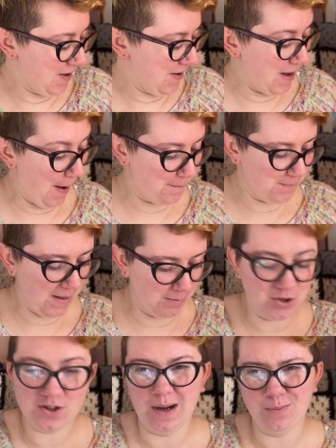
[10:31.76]
yeah,
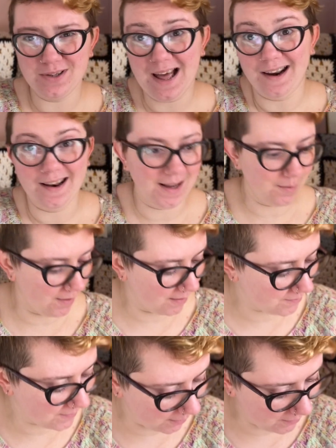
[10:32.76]
I'm that neighbour,
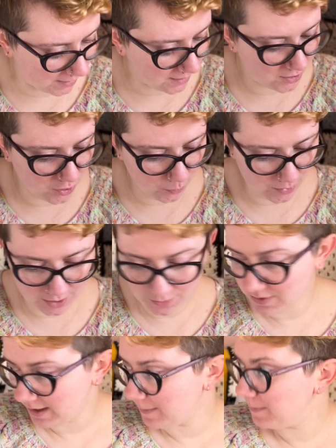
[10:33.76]
I'm like super
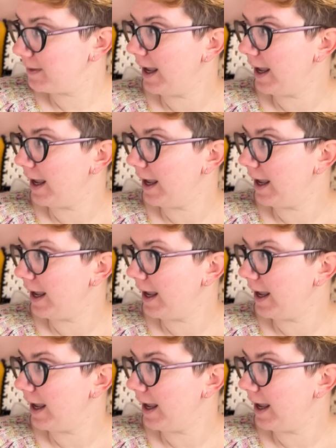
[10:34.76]
nosy.